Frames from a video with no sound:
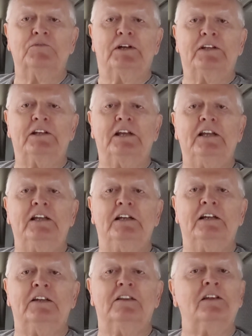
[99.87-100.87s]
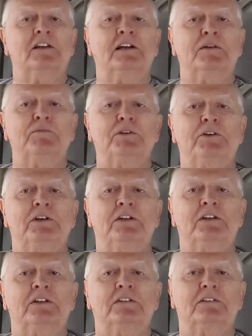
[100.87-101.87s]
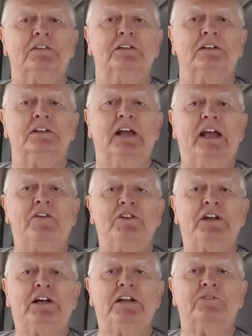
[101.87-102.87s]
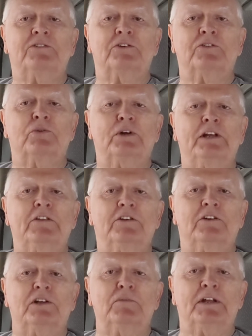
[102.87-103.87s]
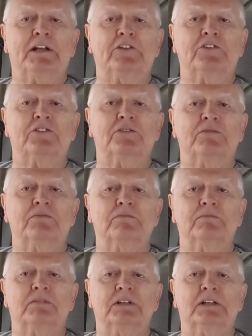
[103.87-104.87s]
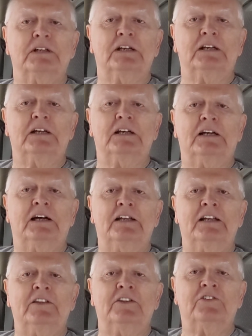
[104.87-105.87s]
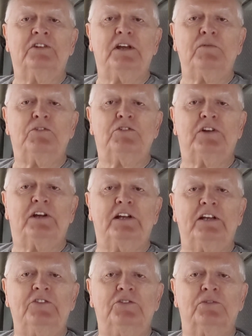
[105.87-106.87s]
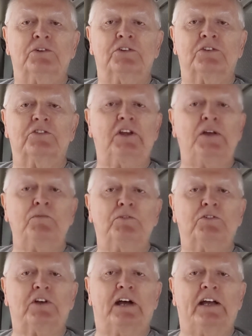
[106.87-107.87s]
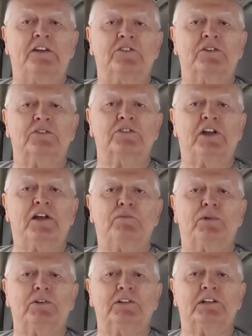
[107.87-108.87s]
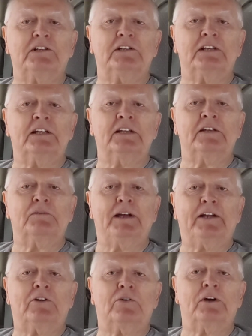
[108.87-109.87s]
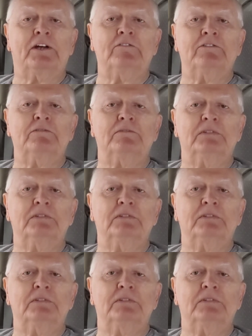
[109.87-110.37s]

But to heat anything up, you had to have it on for 20-30 minutes. I did the same studies with the same size of sample in the microwave.